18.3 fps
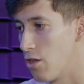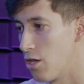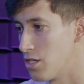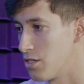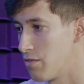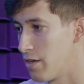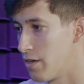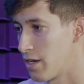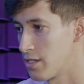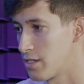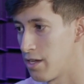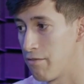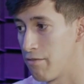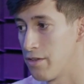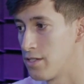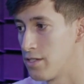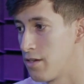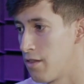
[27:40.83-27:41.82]
Las Vegas. I
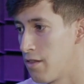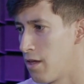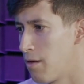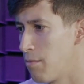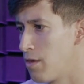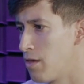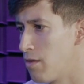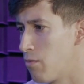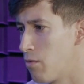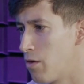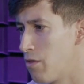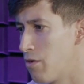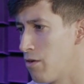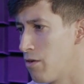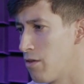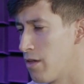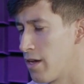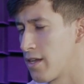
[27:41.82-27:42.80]
visited them in, when
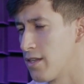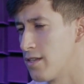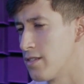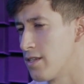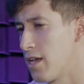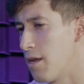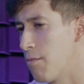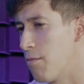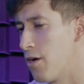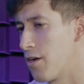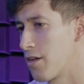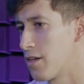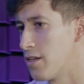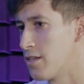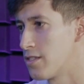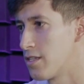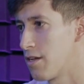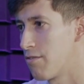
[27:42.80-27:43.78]
they are like in Santa
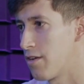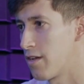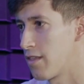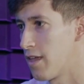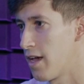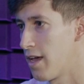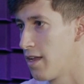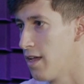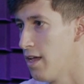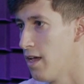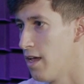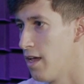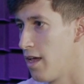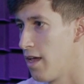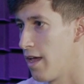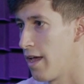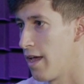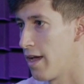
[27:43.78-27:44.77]
Monica and stuff like that. Yep.
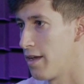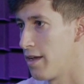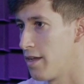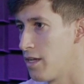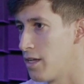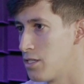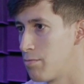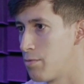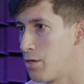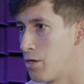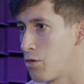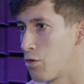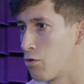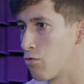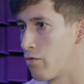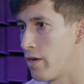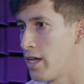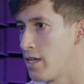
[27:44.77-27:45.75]
And it's
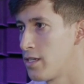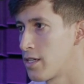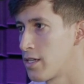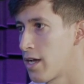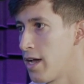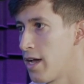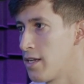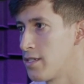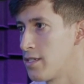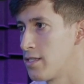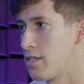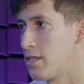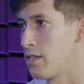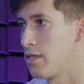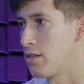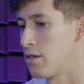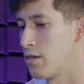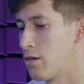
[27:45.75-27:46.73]
been great to kind of
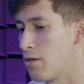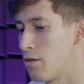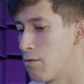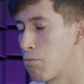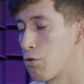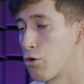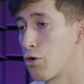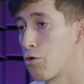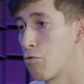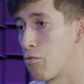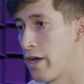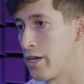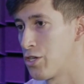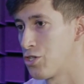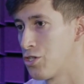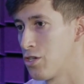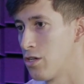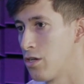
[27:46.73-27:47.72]
see the the
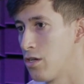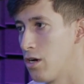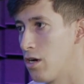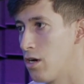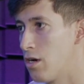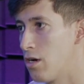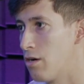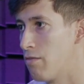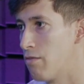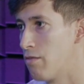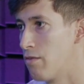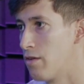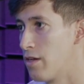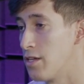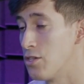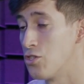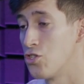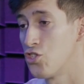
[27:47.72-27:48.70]
progression of
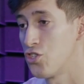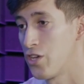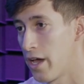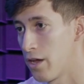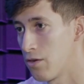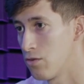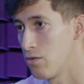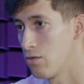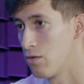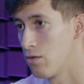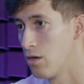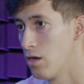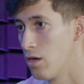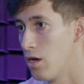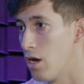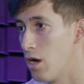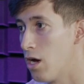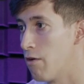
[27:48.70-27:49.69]
his channel,
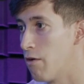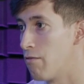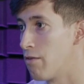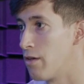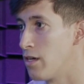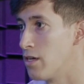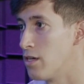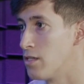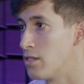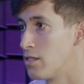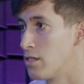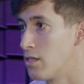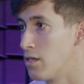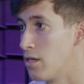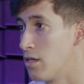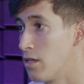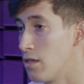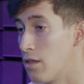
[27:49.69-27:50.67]
of his
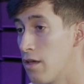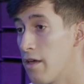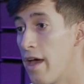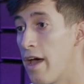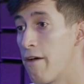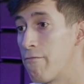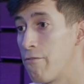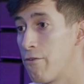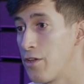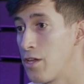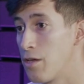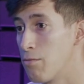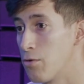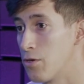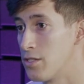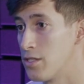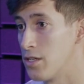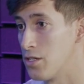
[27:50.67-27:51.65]
the effort he
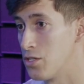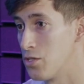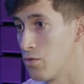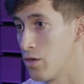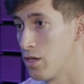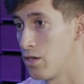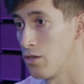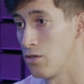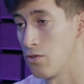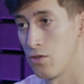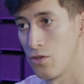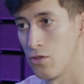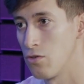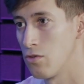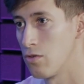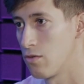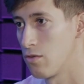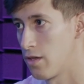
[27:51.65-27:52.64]
puts into it. You
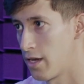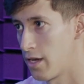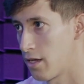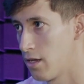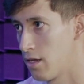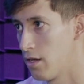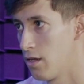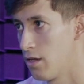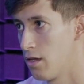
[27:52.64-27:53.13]
you like